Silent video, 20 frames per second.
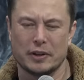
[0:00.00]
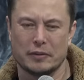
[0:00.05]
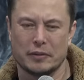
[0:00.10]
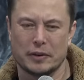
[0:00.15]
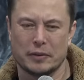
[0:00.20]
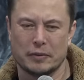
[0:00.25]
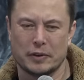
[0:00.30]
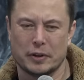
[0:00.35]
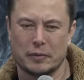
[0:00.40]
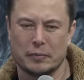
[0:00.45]
the,
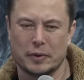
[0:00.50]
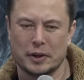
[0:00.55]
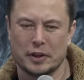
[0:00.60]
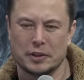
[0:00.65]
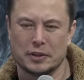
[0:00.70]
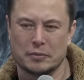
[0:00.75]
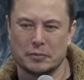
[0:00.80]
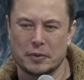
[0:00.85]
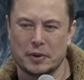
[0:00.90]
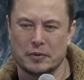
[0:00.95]
the, the
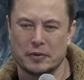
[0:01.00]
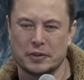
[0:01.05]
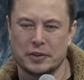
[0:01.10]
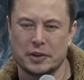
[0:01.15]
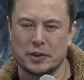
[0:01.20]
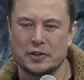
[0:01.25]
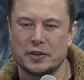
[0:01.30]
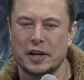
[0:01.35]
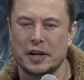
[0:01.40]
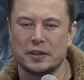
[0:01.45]
biggest
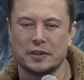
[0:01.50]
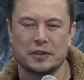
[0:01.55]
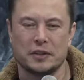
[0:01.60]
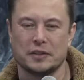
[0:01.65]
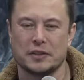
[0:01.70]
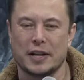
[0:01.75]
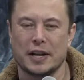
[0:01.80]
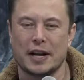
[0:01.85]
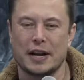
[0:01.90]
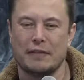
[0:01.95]
misunderstandings
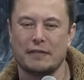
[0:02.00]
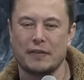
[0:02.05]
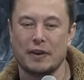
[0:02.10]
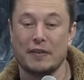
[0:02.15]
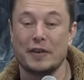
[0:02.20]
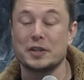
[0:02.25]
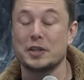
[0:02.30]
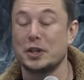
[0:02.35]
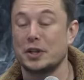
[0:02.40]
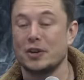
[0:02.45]
is that I'm,
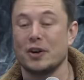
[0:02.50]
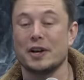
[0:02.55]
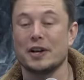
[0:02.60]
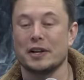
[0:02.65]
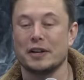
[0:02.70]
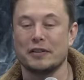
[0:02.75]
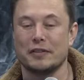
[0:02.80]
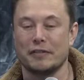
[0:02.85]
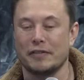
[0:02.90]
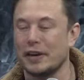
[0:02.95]
I'm actually not
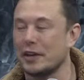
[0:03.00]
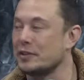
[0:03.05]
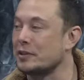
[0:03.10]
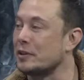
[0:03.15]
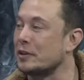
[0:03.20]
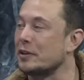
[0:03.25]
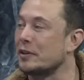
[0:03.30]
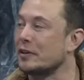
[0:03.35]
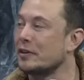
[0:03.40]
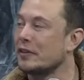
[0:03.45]
an
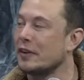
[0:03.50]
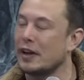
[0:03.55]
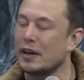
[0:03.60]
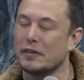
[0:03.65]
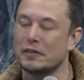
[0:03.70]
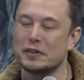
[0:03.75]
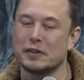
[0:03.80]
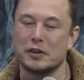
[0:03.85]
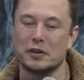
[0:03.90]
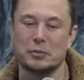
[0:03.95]
investor.
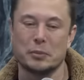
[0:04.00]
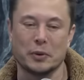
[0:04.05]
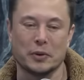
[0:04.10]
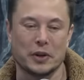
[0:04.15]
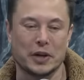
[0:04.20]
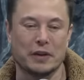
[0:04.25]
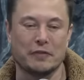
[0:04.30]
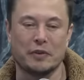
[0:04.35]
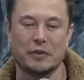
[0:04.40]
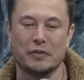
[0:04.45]
Um, sometimes people
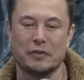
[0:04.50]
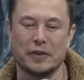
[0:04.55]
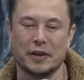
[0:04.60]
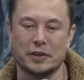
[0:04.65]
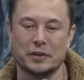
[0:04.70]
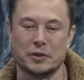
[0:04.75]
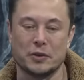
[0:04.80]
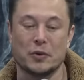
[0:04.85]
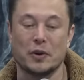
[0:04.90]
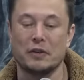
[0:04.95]
think I'm an
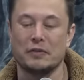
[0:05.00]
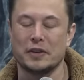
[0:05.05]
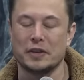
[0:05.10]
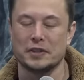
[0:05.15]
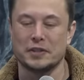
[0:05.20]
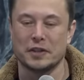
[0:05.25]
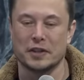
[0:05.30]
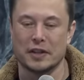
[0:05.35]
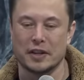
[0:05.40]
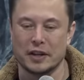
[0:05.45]
investor or I
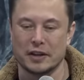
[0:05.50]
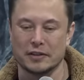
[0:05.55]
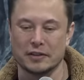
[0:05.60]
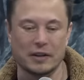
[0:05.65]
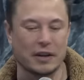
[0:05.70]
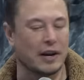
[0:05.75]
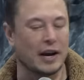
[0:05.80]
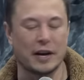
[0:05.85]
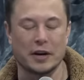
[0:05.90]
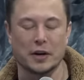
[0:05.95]
invest in things.
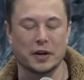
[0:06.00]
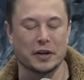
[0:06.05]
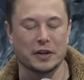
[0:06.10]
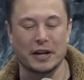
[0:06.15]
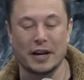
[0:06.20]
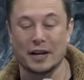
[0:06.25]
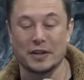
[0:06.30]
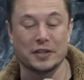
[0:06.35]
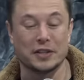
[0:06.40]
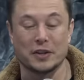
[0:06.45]
I don't
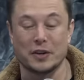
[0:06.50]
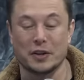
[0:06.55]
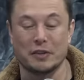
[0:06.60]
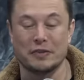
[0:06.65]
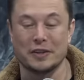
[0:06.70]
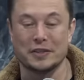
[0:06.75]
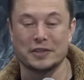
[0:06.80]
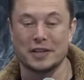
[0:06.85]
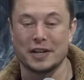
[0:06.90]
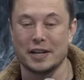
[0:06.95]
actually don't
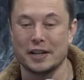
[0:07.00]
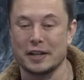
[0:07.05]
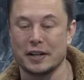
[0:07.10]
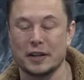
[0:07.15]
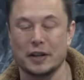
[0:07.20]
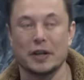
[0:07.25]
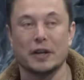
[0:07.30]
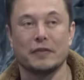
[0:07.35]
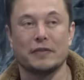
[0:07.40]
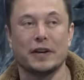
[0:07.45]
invest in anything.
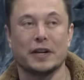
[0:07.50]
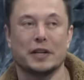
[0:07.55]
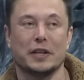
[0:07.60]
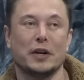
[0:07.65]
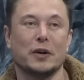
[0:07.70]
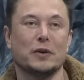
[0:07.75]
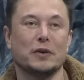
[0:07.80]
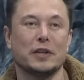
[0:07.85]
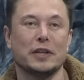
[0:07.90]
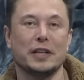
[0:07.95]
In fact, the
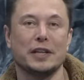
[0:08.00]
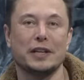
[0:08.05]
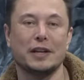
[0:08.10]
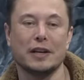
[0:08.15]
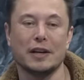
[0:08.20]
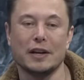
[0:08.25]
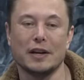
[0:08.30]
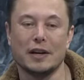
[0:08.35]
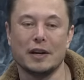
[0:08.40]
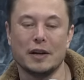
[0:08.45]
only
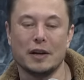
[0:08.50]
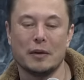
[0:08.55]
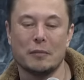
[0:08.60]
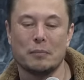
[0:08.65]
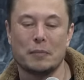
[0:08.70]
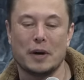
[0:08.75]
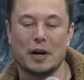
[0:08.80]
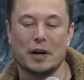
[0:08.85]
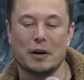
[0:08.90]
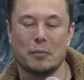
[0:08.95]

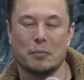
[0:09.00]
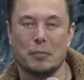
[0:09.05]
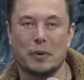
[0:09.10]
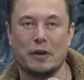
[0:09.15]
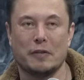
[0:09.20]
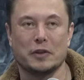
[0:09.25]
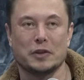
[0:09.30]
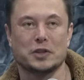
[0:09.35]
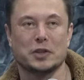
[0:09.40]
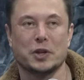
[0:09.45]
uh,
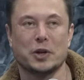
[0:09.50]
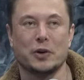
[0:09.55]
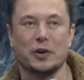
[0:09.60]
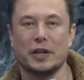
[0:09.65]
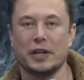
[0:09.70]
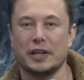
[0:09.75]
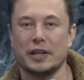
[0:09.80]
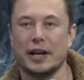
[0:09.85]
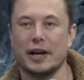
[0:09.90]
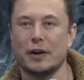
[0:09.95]
public
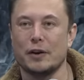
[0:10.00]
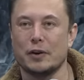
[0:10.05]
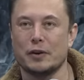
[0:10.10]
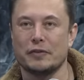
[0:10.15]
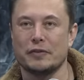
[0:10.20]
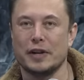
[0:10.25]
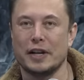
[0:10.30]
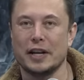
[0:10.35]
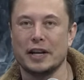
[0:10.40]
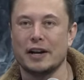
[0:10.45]
security that I own
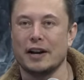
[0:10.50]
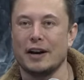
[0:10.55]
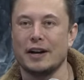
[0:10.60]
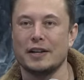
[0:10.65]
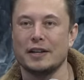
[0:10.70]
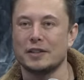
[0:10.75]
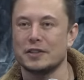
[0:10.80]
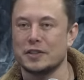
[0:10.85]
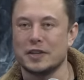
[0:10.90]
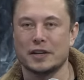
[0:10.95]
of any
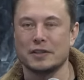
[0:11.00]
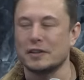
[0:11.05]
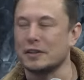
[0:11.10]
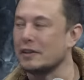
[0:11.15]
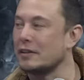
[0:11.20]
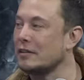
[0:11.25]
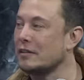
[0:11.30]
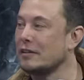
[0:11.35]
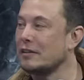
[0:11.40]
kind is Tesla.